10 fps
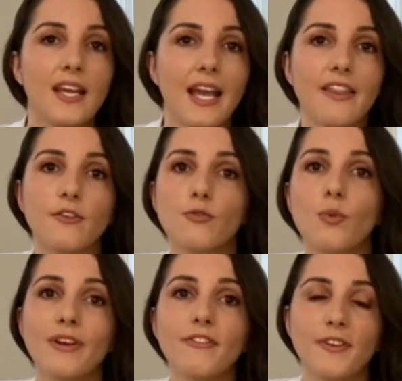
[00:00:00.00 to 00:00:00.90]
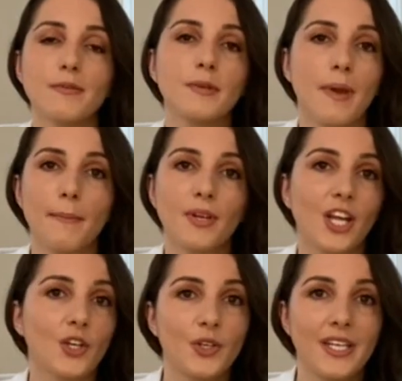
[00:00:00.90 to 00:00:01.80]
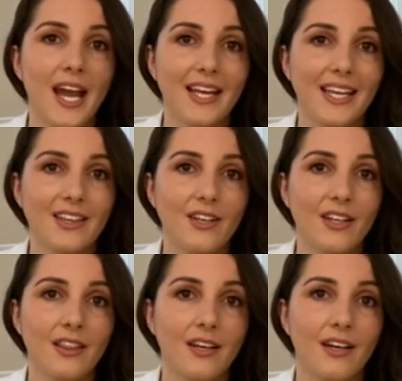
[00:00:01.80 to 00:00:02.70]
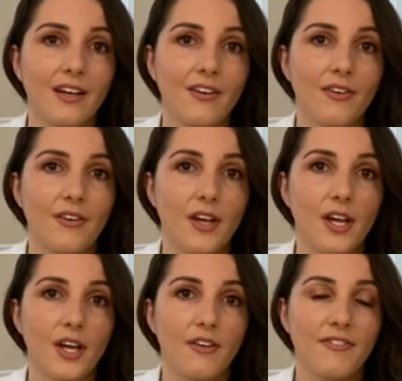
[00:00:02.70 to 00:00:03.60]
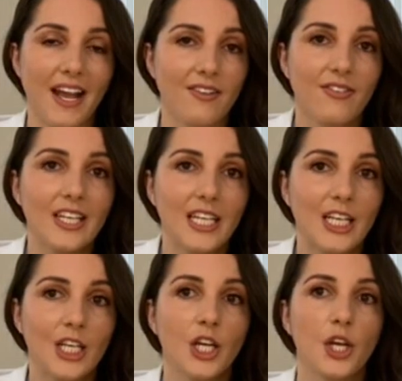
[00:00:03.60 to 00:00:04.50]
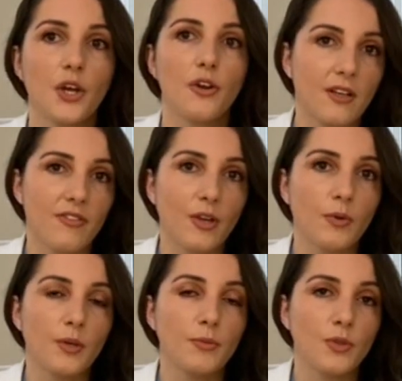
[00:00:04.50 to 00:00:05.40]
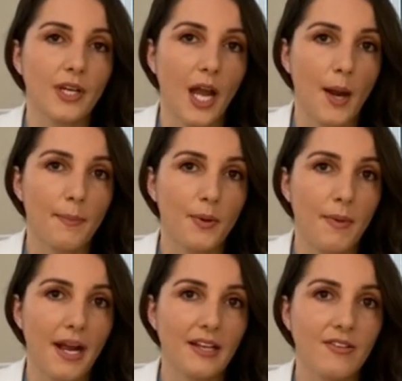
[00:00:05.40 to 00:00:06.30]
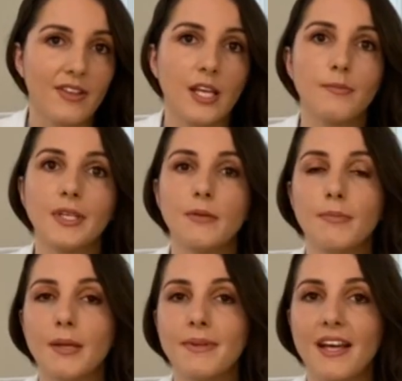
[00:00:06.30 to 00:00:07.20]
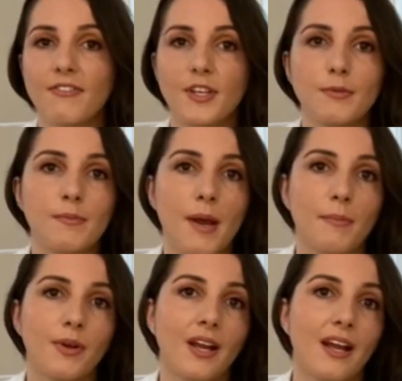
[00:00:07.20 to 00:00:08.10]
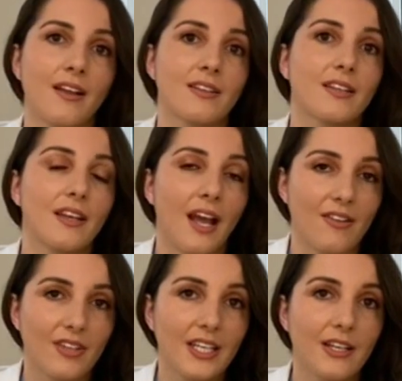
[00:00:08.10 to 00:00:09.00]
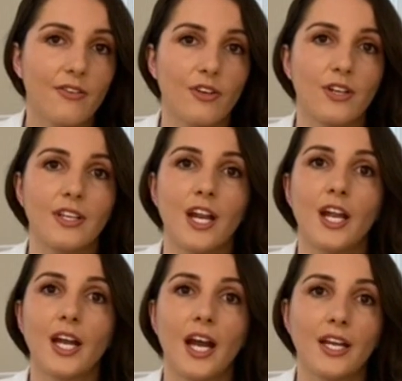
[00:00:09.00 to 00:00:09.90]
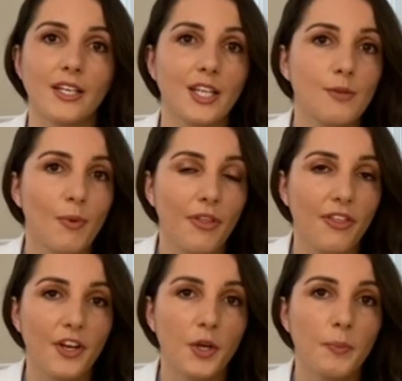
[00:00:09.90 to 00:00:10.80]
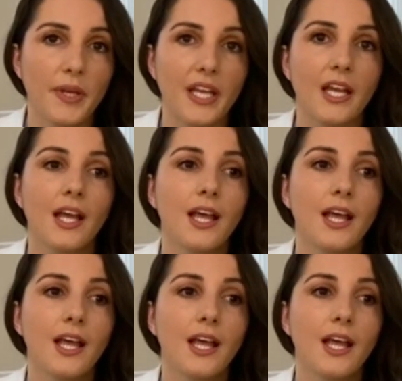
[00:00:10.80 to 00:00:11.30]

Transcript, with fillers: And there's one family member that could not get the, the vaccine because they were immunocompromised. They may, maybe that family member had has cancer, they're on chemotherapy.